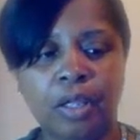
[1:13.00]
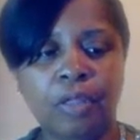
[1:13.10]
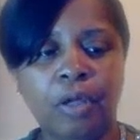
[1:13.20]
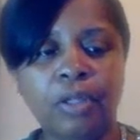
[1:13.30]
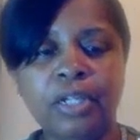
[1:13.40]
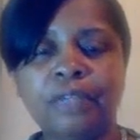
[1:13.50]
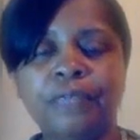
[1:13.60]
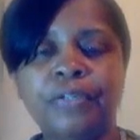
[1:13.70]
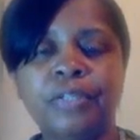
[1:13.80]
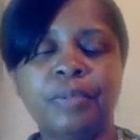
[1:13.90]
The only
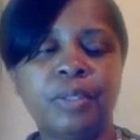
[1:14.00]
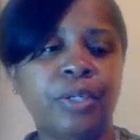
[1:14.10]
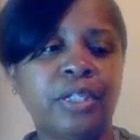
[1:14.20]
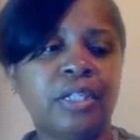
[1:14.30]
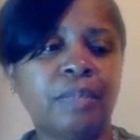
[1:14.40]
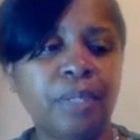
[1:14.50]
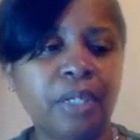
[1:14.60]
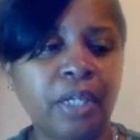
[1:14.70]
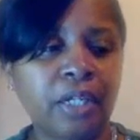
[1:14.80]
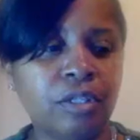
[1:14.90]
difference between
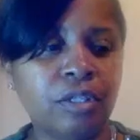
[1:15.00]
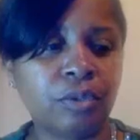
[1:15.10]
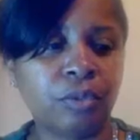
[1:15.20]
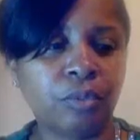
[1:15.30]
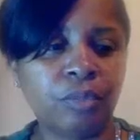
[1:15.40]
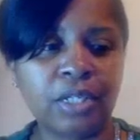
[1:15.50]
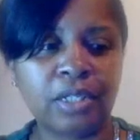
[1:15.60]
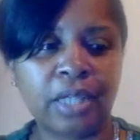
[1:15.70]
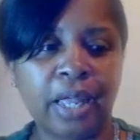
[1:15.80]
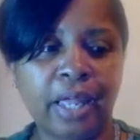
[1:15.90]
Ziplet and Zoom is
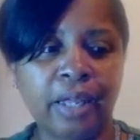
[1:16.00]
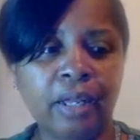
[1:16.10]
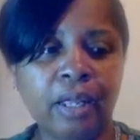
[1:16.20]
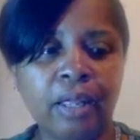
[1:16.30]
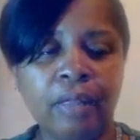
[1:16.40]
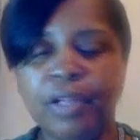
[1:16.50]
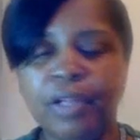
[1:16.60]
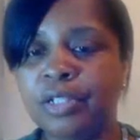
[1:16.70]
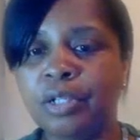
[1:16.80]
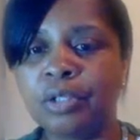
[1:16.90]
that
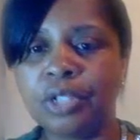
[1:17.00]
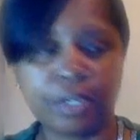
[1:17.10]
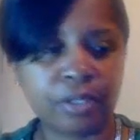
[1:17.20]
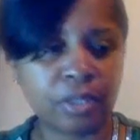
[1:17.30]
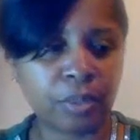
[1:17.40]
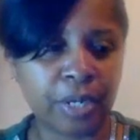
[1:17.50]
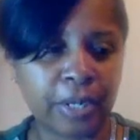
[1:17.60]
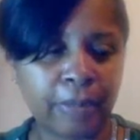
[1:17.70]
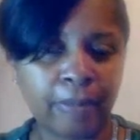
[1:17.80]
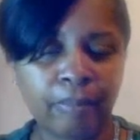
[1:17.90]
there's no share
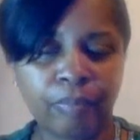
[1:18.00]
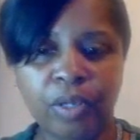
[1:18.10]
screen.